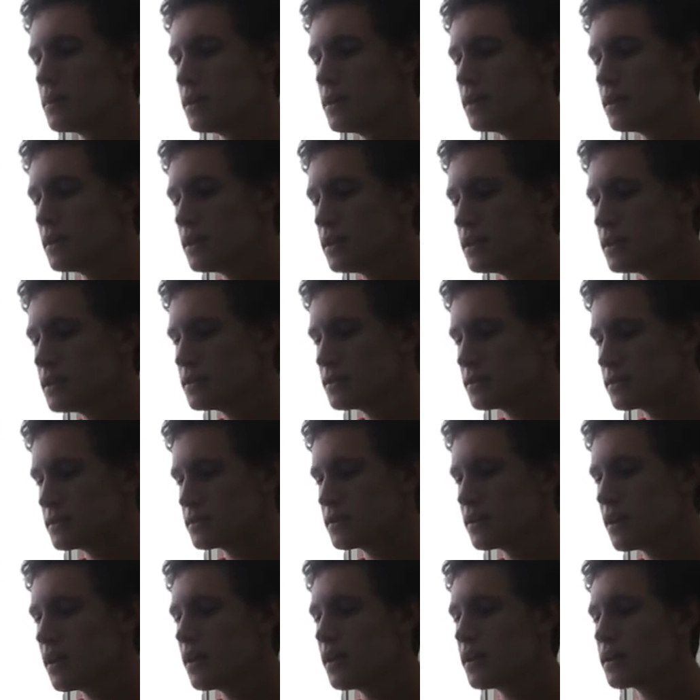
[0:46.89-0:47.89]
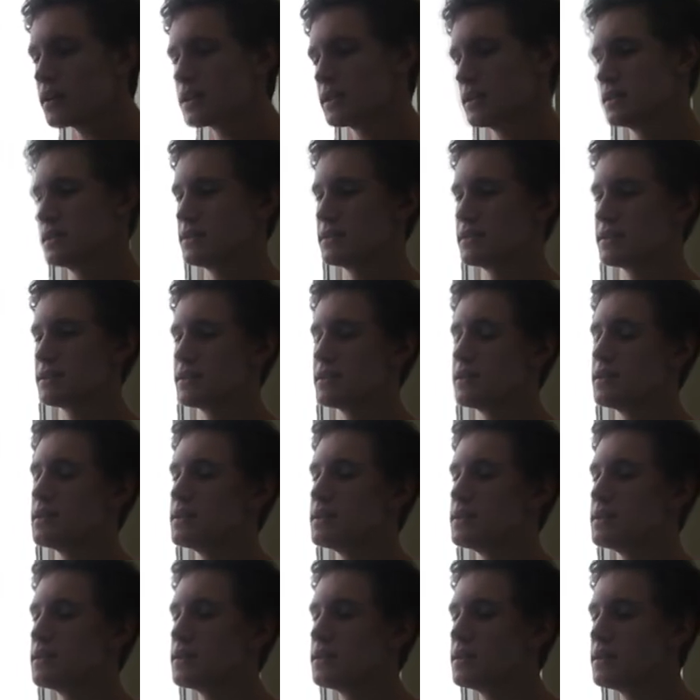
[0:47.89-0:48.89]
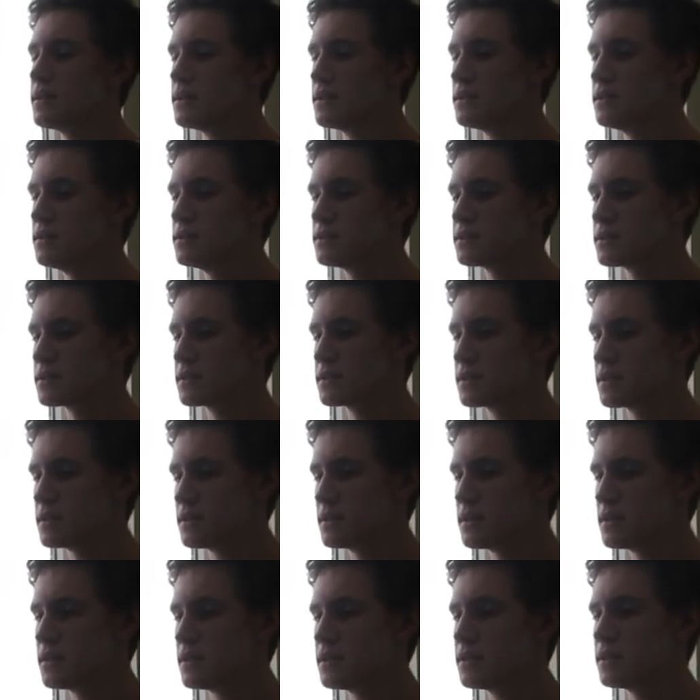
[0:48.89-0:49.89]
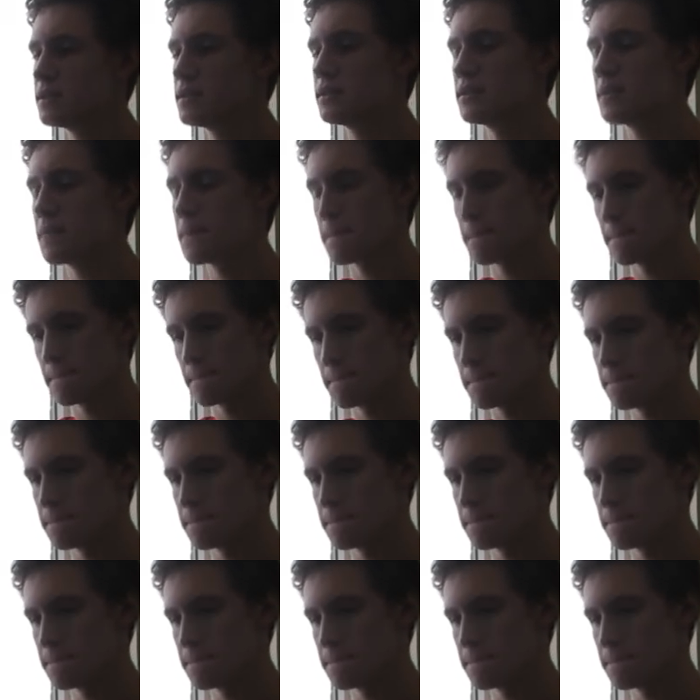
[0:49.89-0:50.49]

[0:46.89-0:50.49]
But at least I can still sing.